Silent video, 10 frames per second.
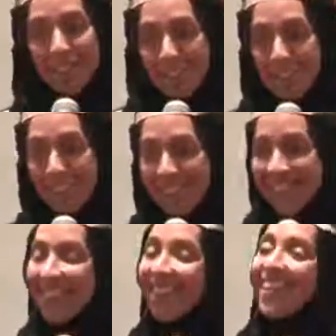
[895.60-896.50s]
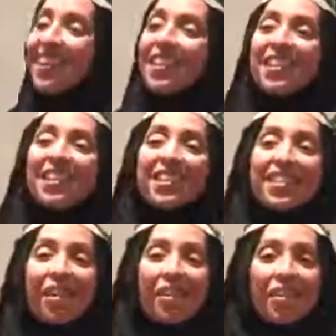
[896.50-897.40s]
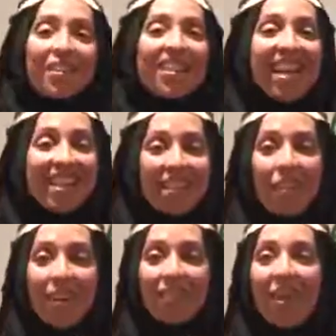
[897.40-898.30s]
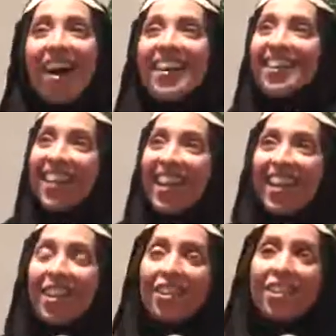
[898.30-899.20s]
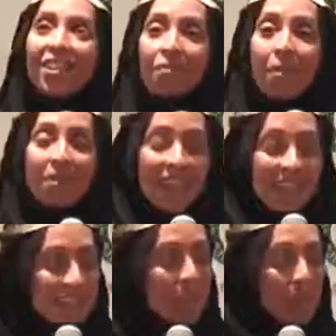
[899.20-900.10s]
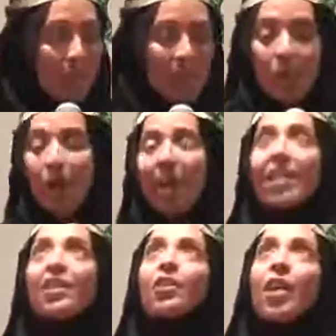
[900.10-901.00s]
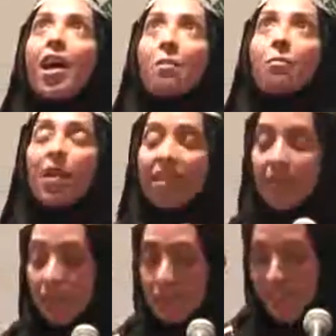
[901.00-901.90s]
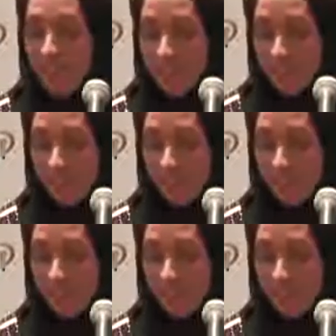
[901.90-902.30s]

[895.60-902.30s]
do this. So days are going by, it's getting closer to Ramadan. Lo and behold, I didn't learn how to pray till the first day